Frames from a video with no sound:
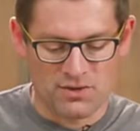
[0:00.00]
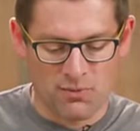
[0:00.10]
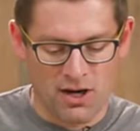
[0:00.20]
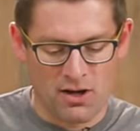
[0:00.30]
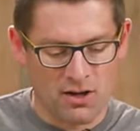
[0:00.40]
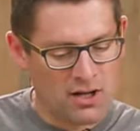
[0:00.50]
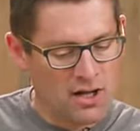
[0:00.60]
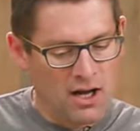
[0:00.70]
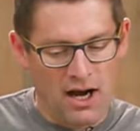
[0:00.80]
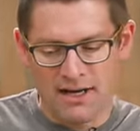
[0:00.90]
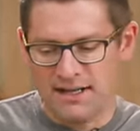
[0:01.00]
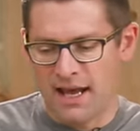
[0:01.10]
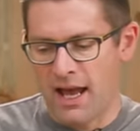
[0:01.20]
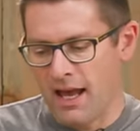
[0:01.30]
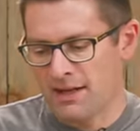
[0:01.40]
as well. I need
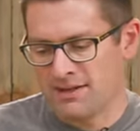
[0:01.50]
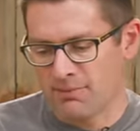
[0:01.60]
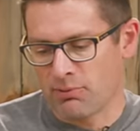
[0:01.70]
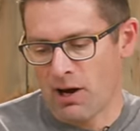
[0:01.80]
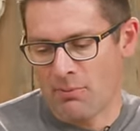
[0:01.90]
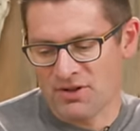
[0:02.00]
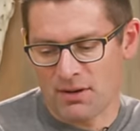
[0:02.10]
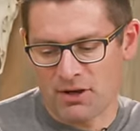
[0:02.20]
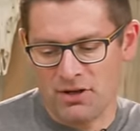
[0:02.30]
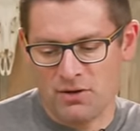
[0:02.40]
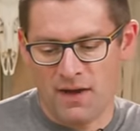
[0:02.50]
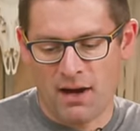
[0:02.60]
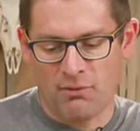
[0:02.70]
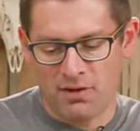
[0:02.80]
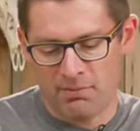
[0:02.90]
to add some primers. I'm going to do
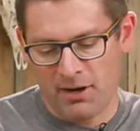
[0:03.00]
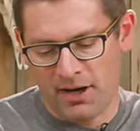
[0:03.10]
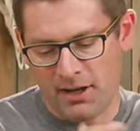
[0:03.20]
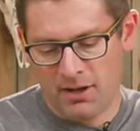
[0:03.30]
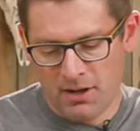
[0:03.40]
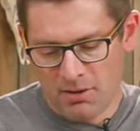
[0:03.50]
that with my